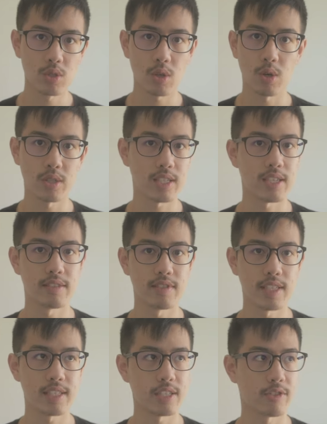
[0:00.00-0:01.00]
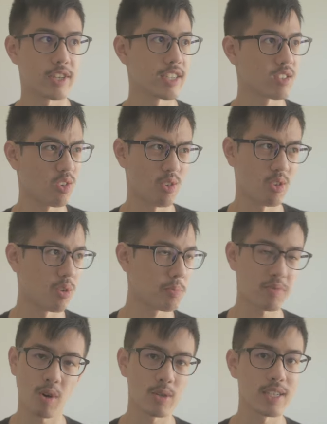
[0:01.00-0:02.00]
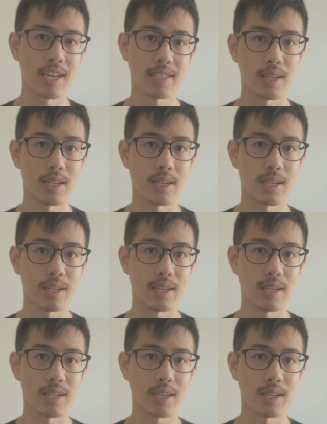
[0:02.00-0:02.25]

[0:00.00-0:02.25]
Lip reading: or TV series or projects